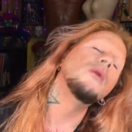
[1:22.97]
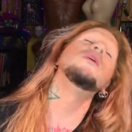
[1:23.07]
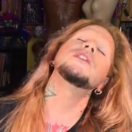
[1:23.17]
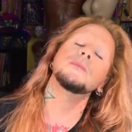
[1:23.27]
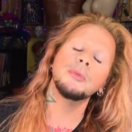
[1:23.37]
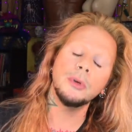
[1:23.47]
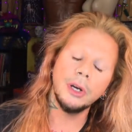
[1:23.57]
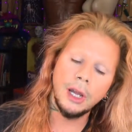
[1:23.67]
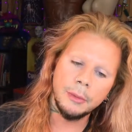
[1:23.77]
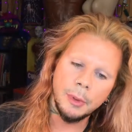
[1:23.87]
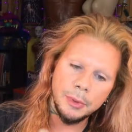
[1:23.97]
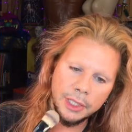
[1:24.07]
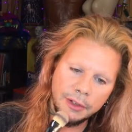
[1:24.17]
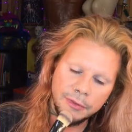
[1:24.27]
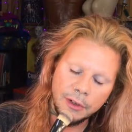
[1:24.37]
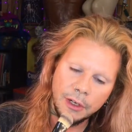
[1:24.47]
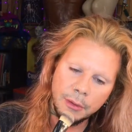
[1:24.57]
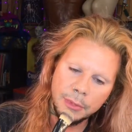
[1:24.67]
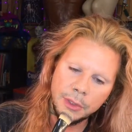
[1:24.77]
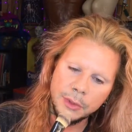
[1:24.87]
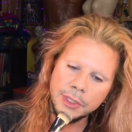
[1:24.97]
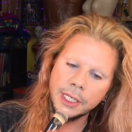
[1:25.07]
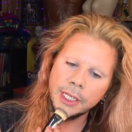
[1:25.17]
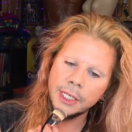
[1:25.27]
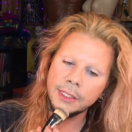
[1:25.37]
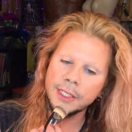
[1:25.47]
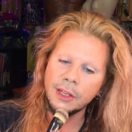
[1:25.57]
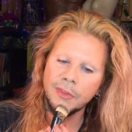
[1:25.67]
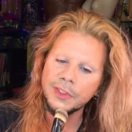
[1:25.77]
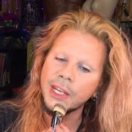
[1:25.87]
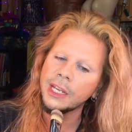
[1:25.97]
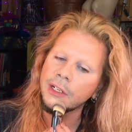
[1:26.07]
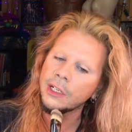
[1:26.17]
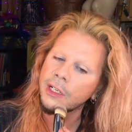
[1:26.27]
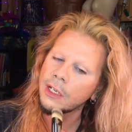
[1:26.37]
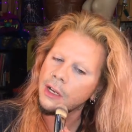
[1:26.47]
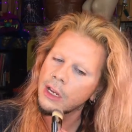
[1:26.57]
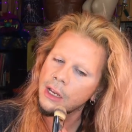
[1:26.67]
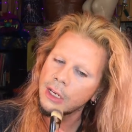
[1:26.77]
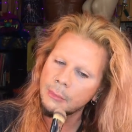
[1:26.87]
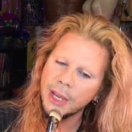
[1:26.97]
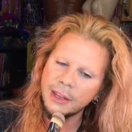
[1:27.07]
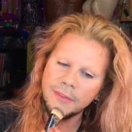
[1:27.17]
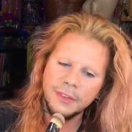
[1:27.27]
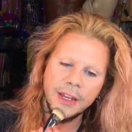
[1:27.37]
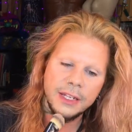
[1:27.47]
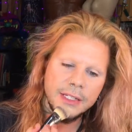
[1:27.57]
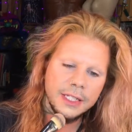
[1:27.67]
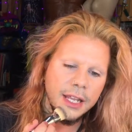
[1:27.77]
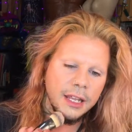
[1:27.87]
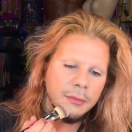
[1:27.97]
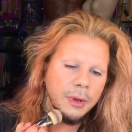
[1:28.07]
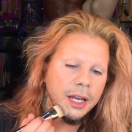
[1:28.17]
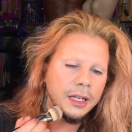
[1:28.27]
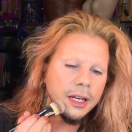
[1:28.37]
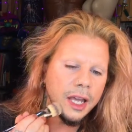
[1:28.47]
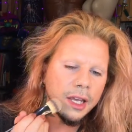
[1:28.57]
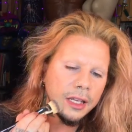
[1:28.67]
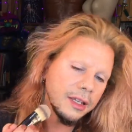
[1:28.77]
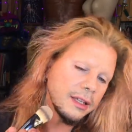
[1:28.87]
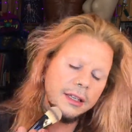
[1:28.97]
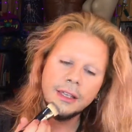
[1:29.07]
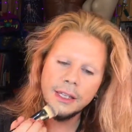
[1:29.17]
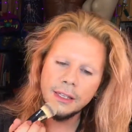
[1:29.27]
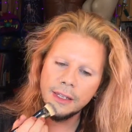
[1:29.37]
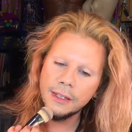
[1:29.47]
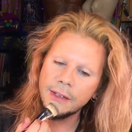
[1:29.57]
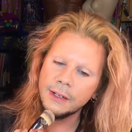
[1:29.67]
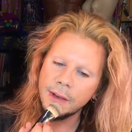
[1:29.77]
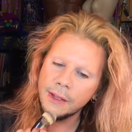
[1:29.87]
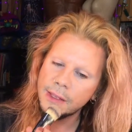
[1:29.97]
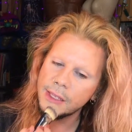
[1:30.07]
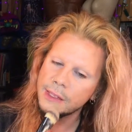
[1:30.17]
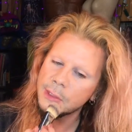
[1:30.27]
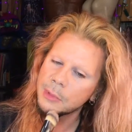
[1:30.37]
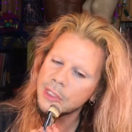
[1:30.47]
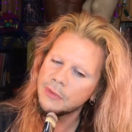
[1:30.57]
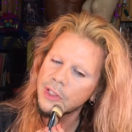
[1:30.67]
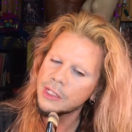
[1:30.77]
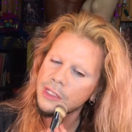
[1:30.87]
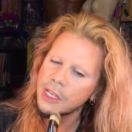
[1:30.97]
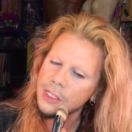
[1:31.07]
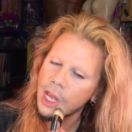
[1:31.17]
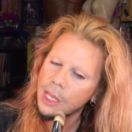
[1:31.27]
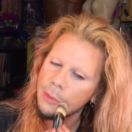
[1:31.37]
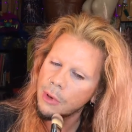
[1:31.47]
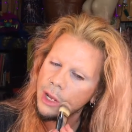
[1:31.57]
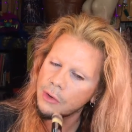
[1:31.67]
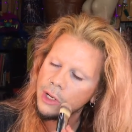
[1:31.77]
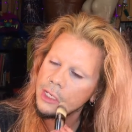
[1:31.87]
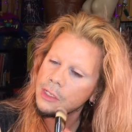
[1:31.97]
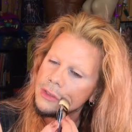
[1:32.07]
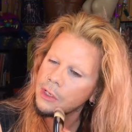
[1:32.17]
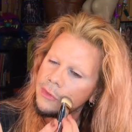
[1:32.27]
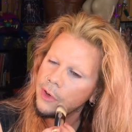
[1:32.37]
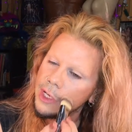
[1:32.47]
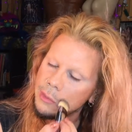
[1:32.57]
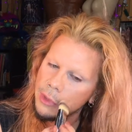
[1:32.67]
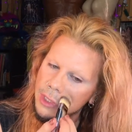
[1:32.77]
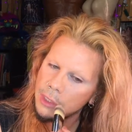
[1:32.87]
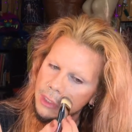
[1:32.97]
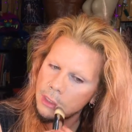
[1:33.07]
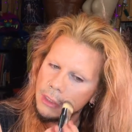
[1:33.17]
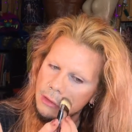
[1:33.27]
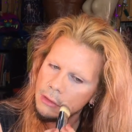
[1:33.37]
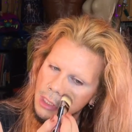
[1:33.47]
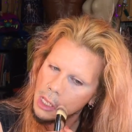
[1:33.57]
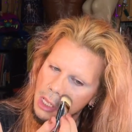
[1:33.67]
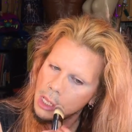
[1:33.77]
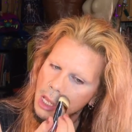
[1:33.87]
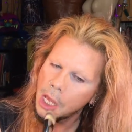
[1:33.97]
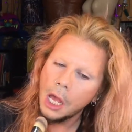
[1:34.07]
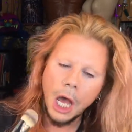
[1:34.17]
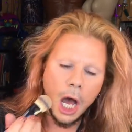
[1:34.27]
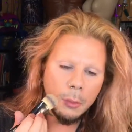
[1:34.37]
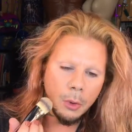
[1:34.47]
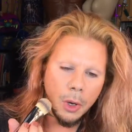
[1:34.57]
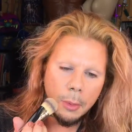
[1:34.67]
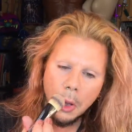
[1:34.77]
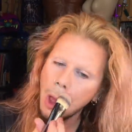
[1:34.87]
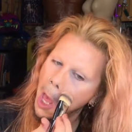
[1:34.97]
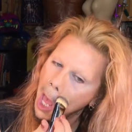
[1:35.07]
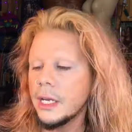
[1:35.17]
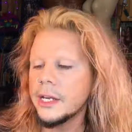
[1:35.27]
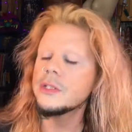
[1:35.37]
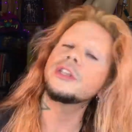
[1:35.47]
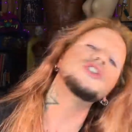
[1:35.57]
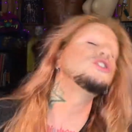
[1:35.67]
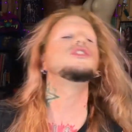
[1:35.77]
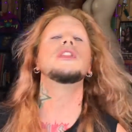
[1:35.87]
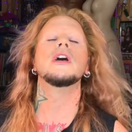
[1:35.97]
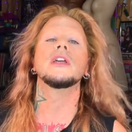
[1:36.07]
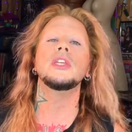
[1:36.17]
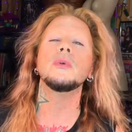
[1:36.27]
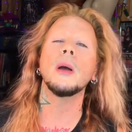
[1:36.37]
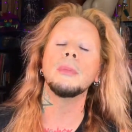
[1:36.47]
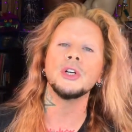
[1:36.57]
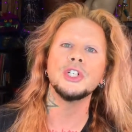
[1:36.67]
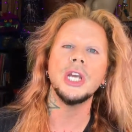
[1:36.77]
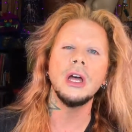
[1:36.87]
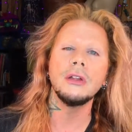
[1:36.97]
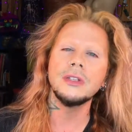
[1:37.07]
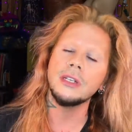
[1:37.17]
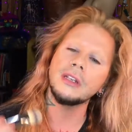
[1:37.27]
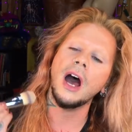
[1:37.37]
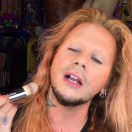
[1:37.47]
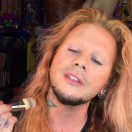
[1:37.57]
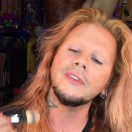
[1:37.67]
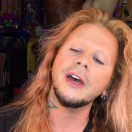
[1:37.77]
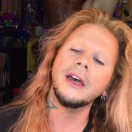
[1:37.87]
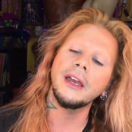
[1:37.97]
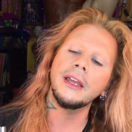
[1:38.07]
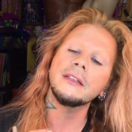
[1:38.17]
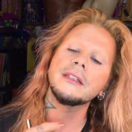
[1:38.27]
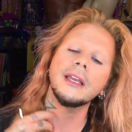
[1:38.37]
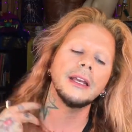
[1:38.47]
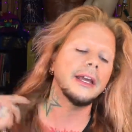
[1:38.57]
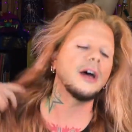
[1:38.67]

which is probably from using self-tanner on my face and my neck. You know, it specifically says on the bottle not to use on your face, but you know, I'm a rebel. Yeah, I use the, the cucumber gel to detoxify to kind